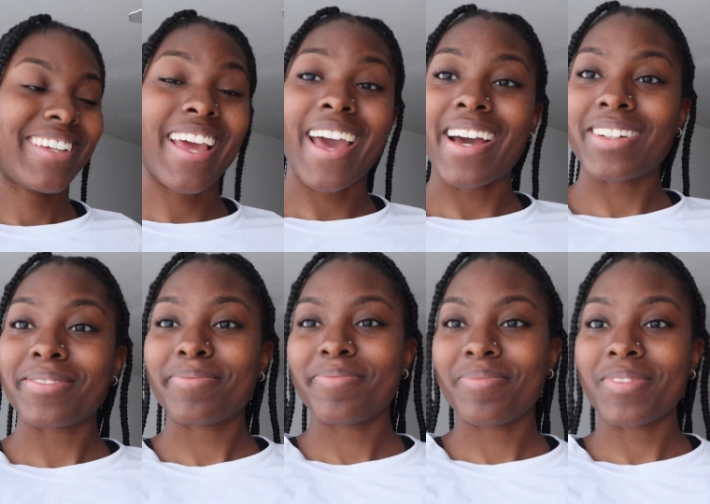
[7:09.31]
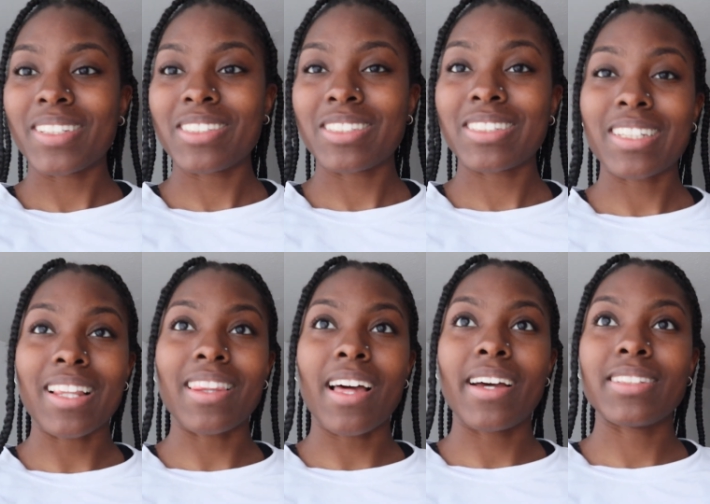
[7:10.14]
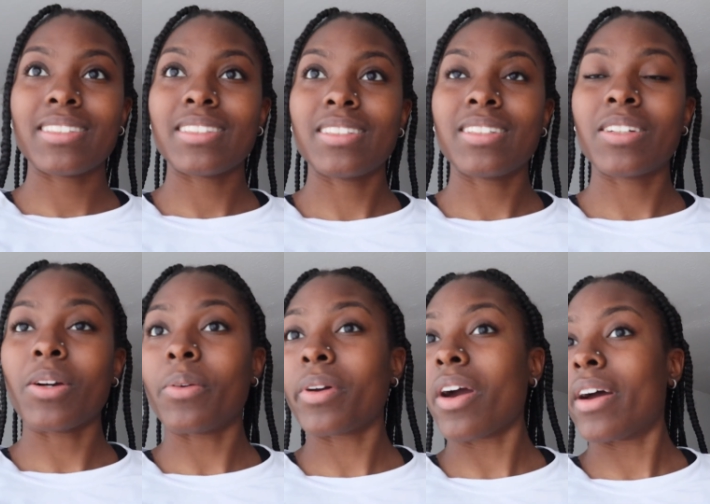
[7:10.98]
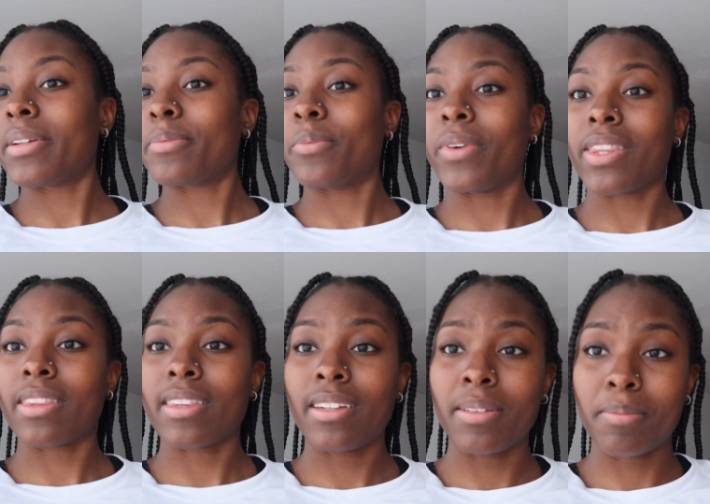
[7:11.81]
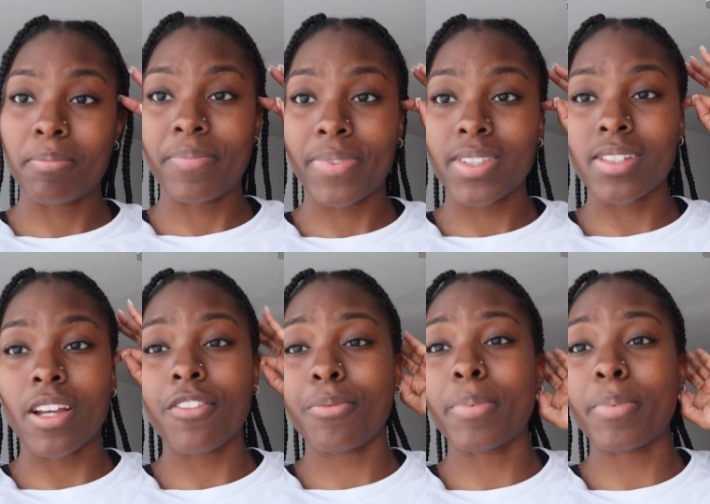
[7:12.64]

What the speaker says: yeah, it's just a lot going on with stuff.